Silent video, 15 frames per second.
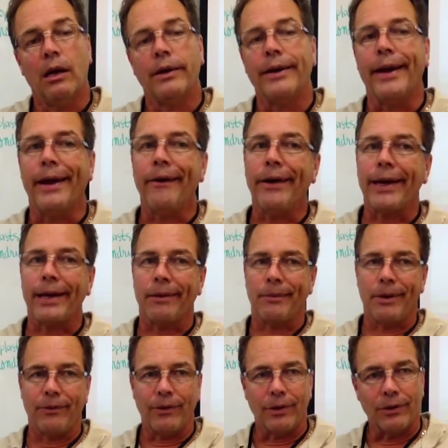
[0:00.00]
I got to
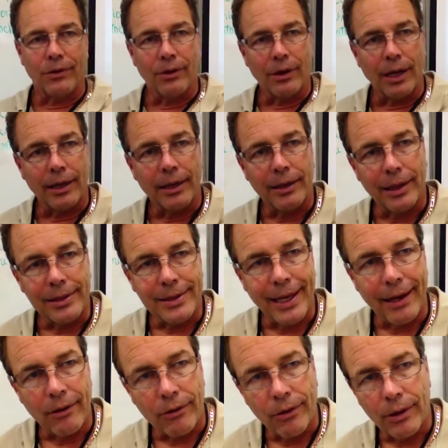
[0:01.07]
move into, like, let's
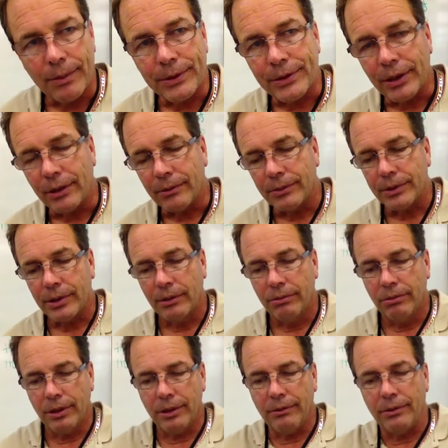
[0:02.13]
count chromosomes.
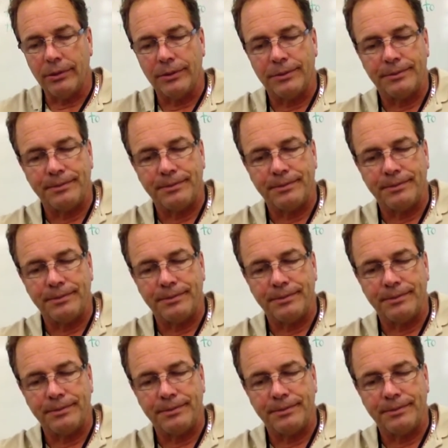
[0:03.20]
Woo!